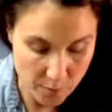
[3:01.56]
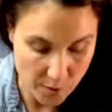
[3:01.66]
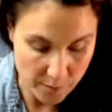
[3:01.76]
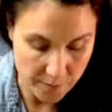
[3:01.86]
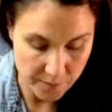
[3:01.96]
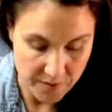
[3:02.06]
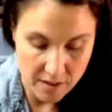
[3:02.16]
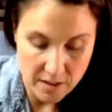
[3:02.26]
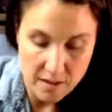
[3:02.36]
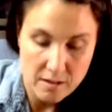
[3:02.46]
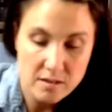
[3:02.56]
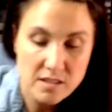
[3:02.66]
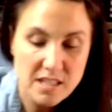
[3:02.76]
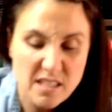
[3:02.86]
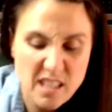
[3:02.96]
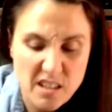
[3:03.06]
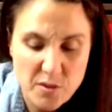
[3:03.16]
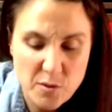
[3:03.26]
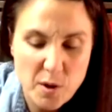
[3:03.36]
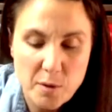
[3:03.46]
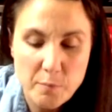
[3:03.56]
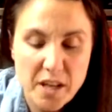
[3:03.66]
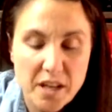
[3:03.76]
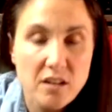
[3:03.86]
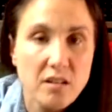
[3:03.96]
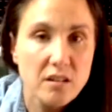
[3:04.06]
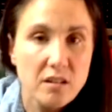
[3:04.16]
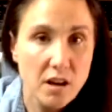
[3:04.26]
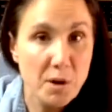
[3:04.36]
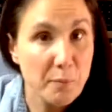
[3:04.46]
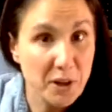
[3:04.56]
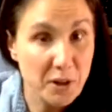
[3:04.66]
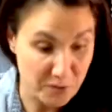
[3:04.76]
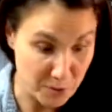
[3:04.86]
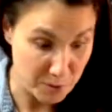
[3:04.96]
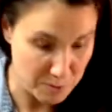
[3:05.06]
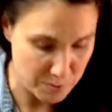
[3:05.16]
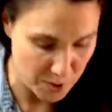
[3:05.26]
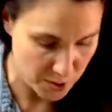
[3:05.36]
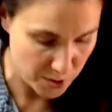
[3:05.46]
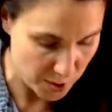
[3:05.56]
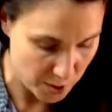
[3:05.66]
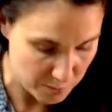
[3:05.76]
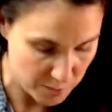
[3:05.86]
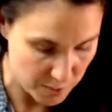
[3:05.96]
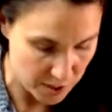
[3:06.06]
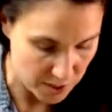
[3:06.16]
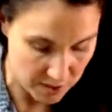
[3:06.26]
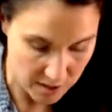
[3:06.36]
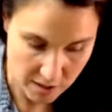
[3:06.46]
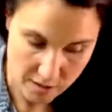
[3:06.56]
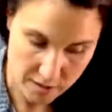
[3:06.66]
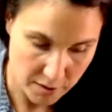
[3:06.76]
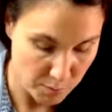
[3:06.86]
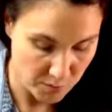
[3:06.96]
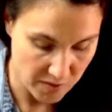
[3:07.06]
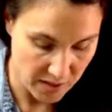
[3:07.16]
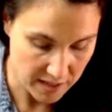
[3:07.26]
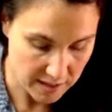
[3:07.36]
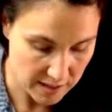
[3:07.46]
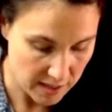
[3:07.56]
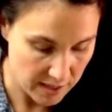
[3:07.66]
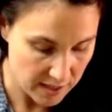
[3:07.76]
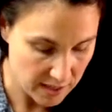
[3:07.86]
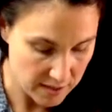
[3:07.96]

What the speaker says: more. As I said, if you want them bigger, cut them bigger. If you want them smaller, cut them smaller. And move that aside.